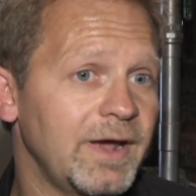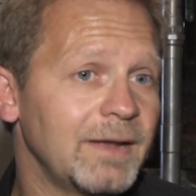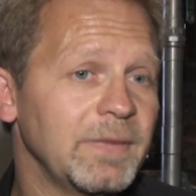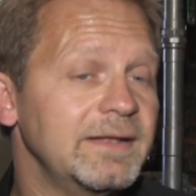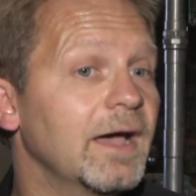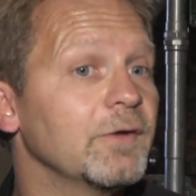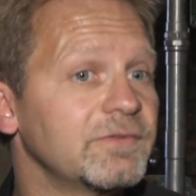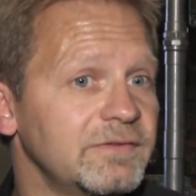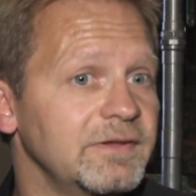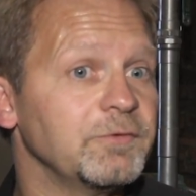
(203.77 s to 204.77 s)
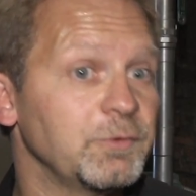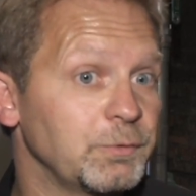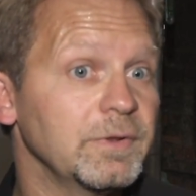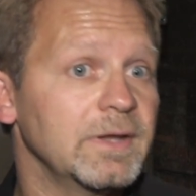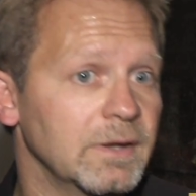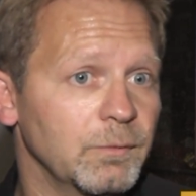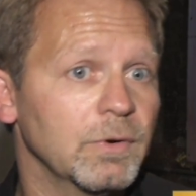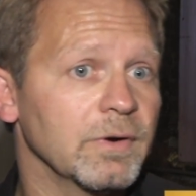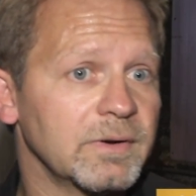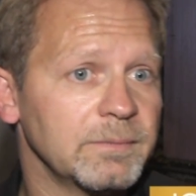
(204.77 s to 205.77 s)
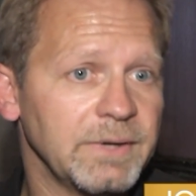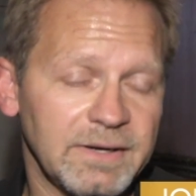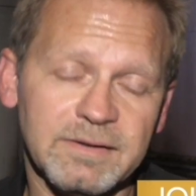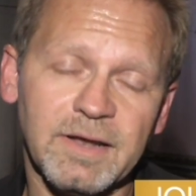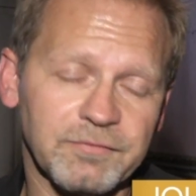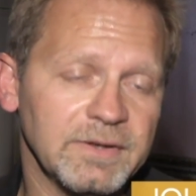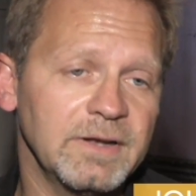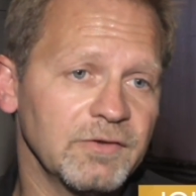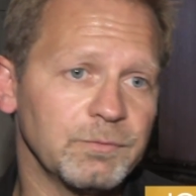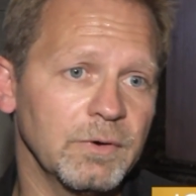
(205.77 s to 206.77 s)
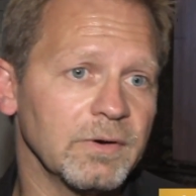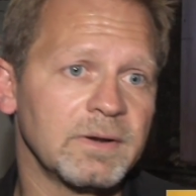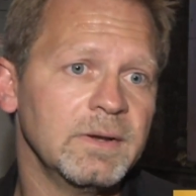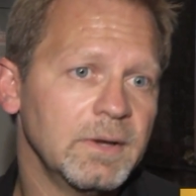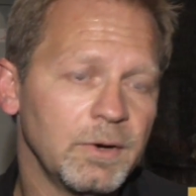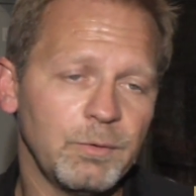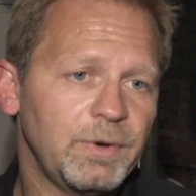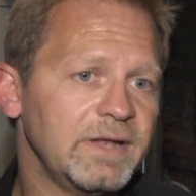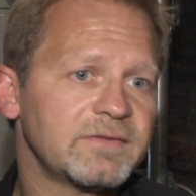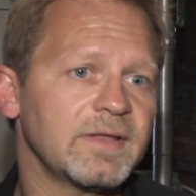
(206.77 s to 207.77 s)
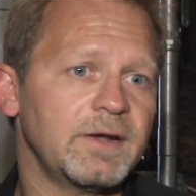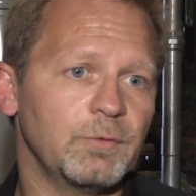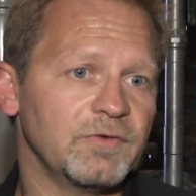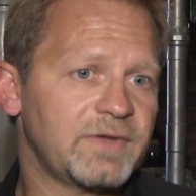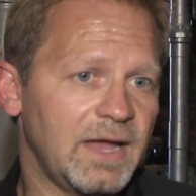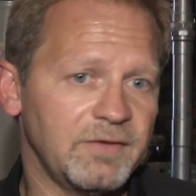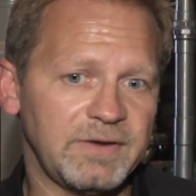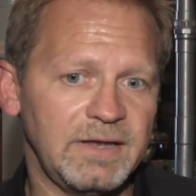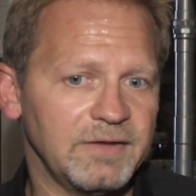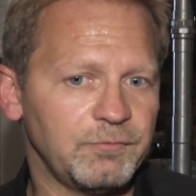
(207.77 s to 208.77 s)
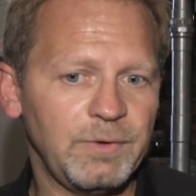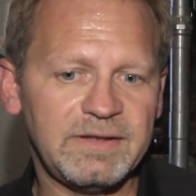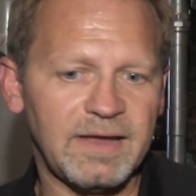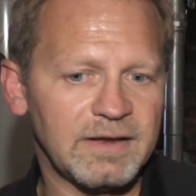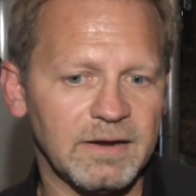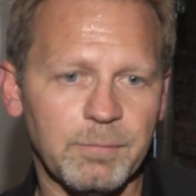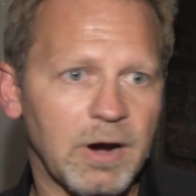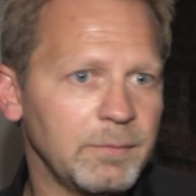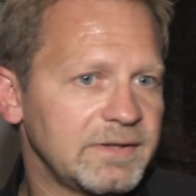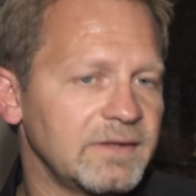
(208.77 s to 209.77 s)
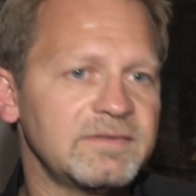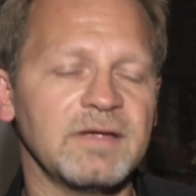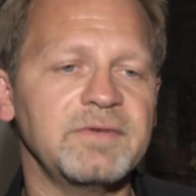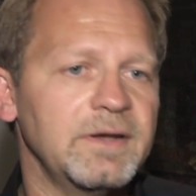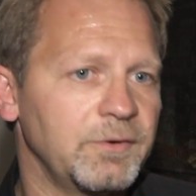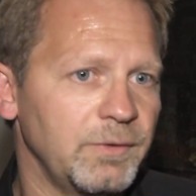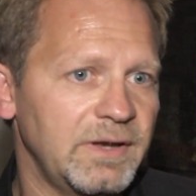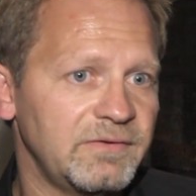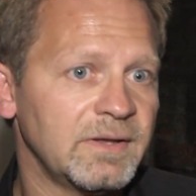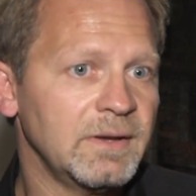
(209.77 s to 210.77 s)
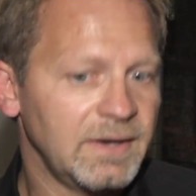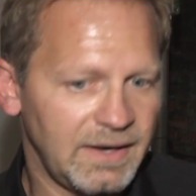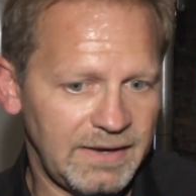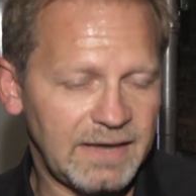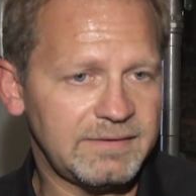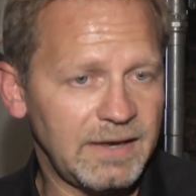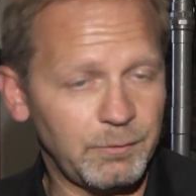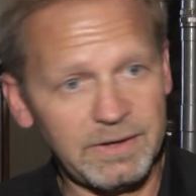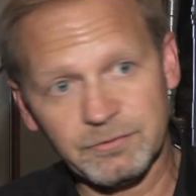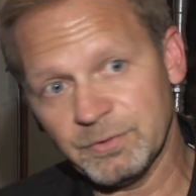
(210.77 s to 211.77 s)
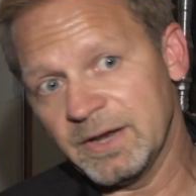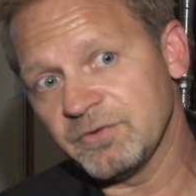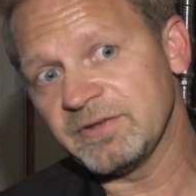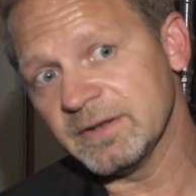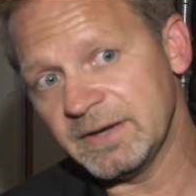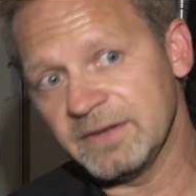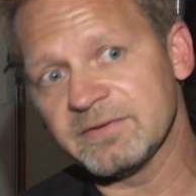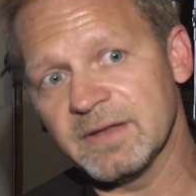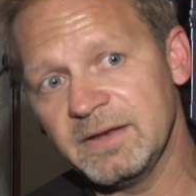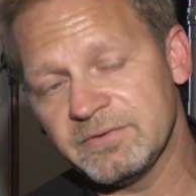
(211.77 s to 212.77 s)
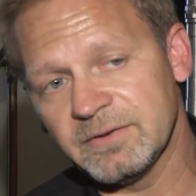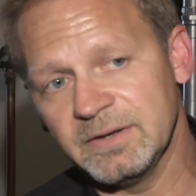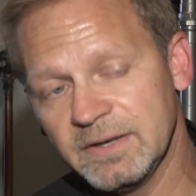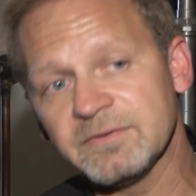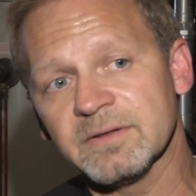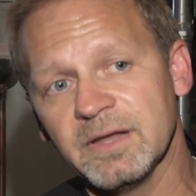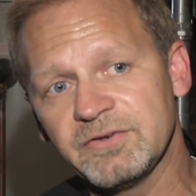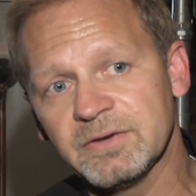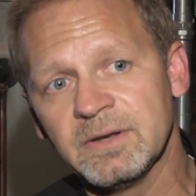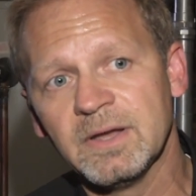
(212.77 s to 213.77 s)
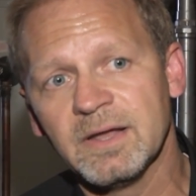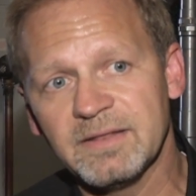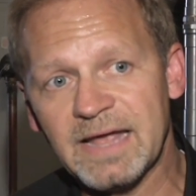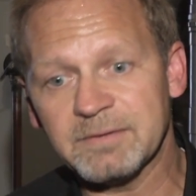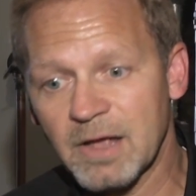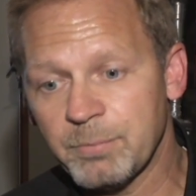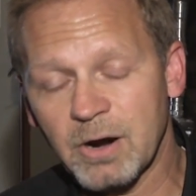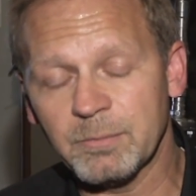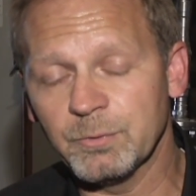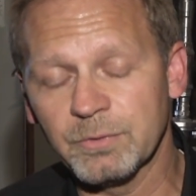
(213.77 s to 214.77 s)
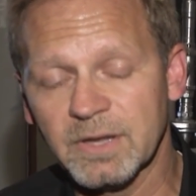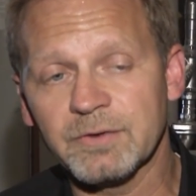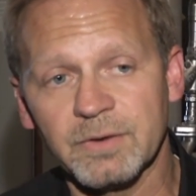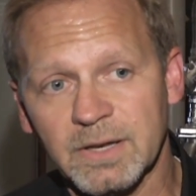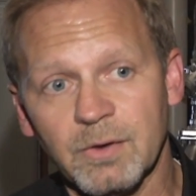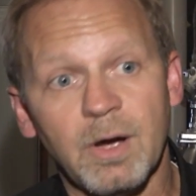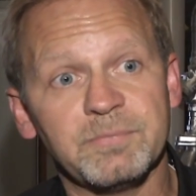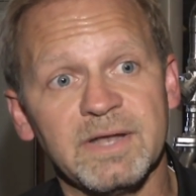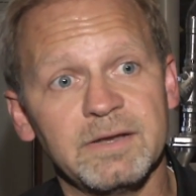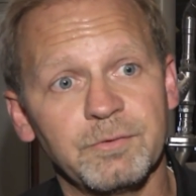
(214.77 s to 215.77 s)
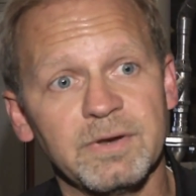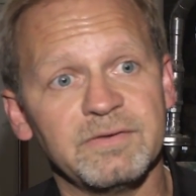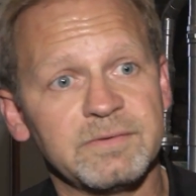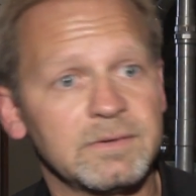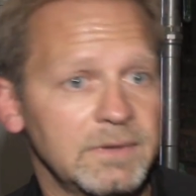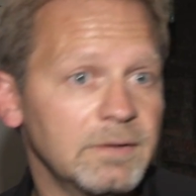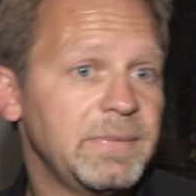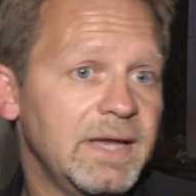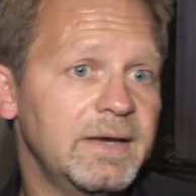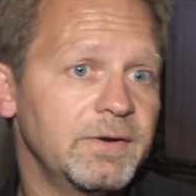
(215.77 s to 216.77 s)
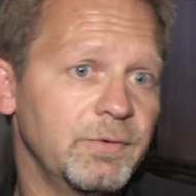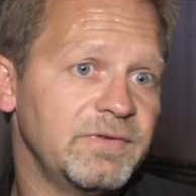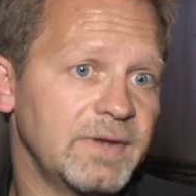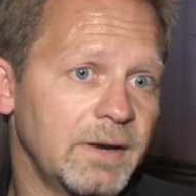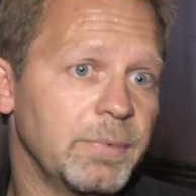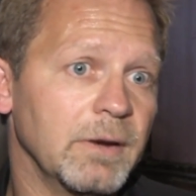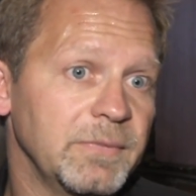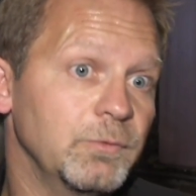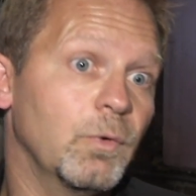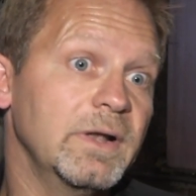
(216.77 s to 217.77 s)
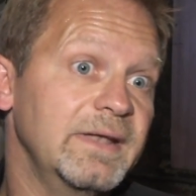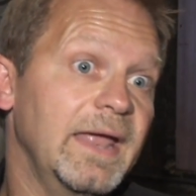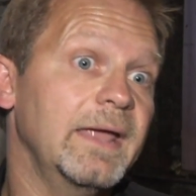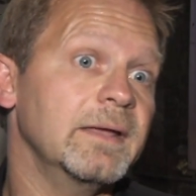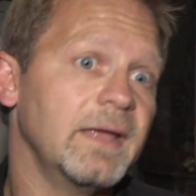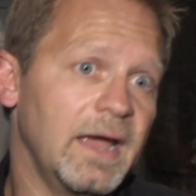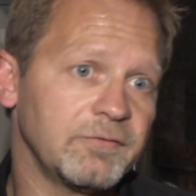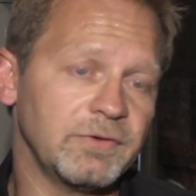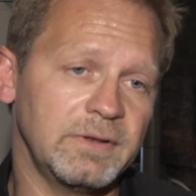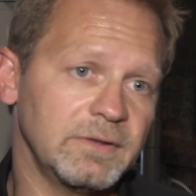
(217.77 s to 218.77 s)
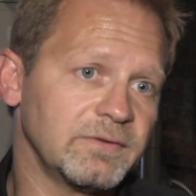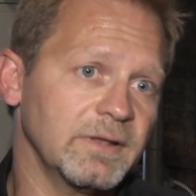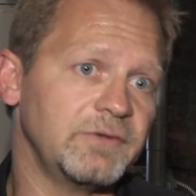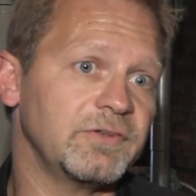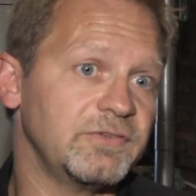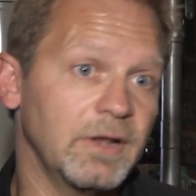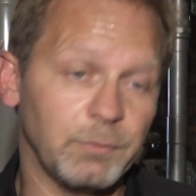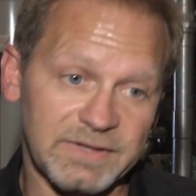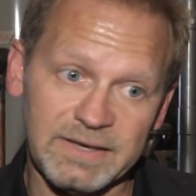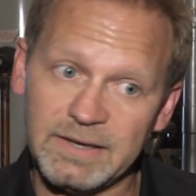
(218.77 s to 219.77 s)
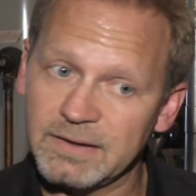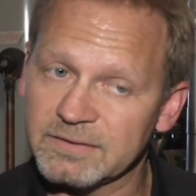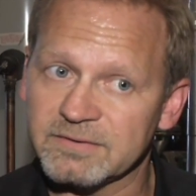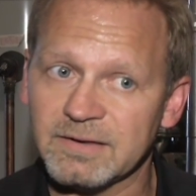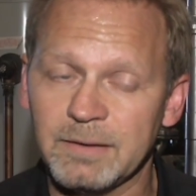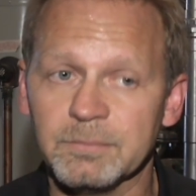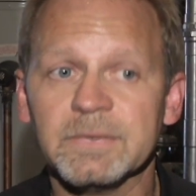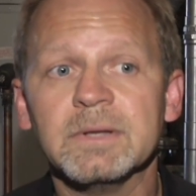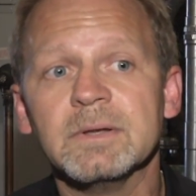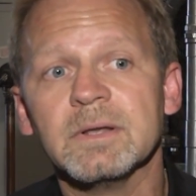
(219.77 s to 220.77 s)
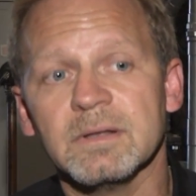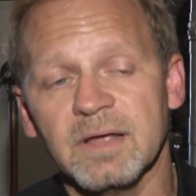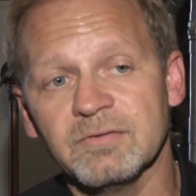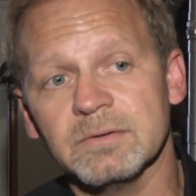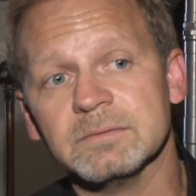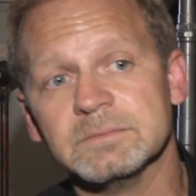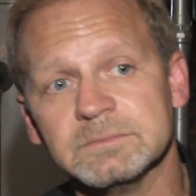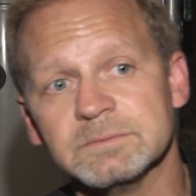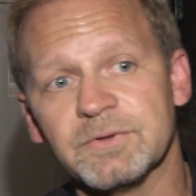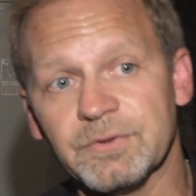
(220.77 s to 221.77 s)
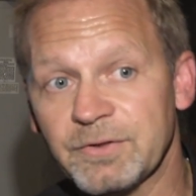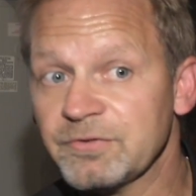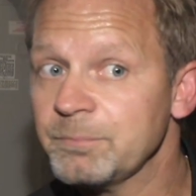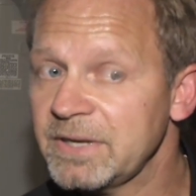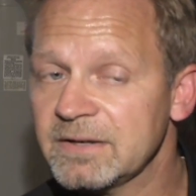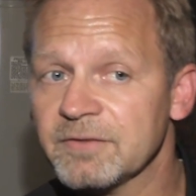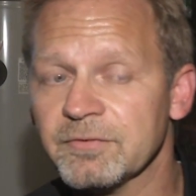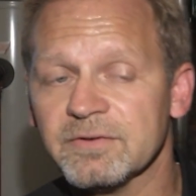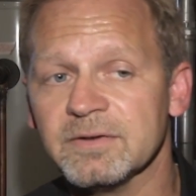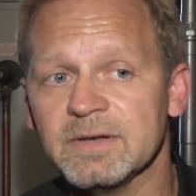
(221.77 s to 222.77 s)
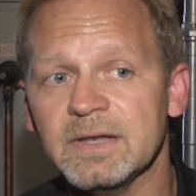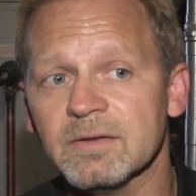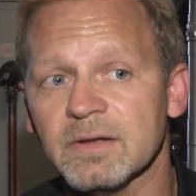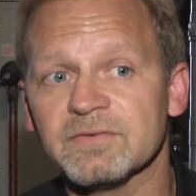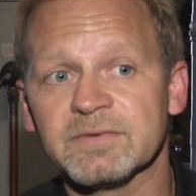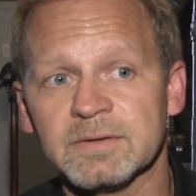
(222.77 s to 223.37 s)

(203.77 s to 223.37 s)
I had my doubts to see if it was really going to work, but it definitely does work. When we insulate a roof cavity, if we take an apartment that's 70 degrees and that day we do an air sealant insulation, an insulation, that apartment will literally go up 10 degrees. It'll be 80 degrees in that apartment one day after the insulation is done with the heat at the same level. So there's a big difference in heat loss.